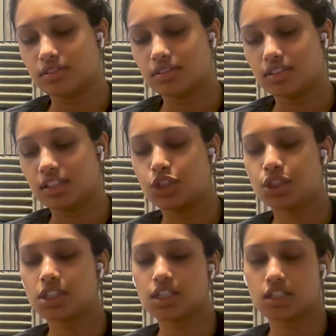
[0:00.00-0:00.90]
it's
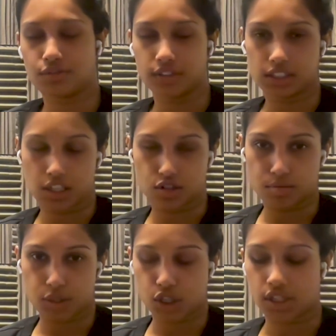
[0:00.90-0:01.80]
just in a different stage of
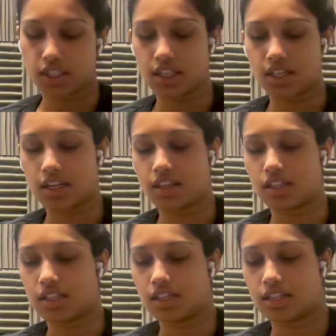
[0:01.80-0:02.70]
maturity, and I
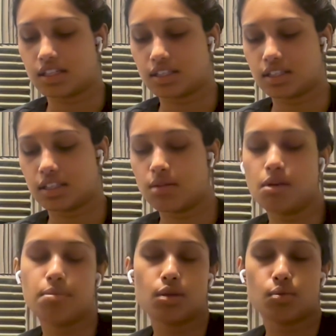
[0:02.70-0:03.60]
think it
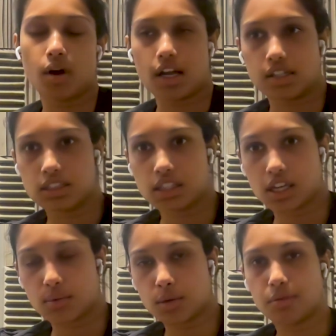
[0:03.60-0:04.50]
might be a while in
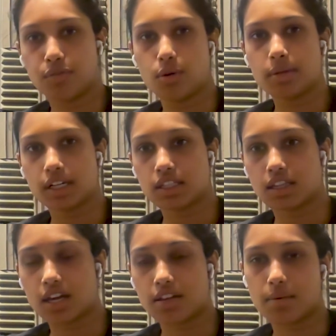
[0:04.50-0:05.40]
ZK world before we get to
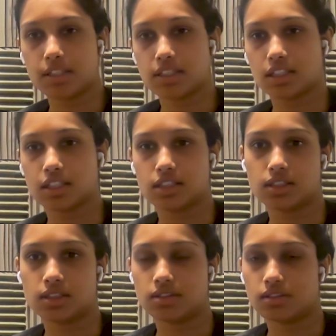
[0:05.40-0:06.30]
that, and that makes
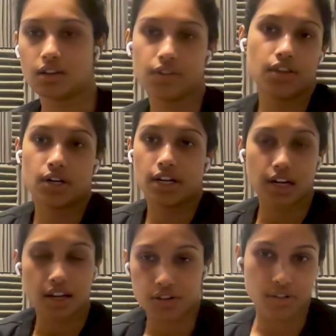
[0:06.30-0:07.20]
sense. On the other hand, I
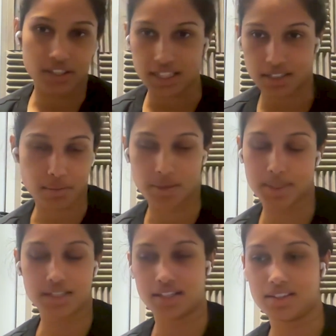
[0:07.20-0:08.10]
don't know, like
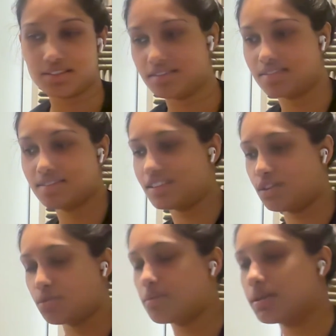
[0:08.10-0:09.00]
maybe in 3 months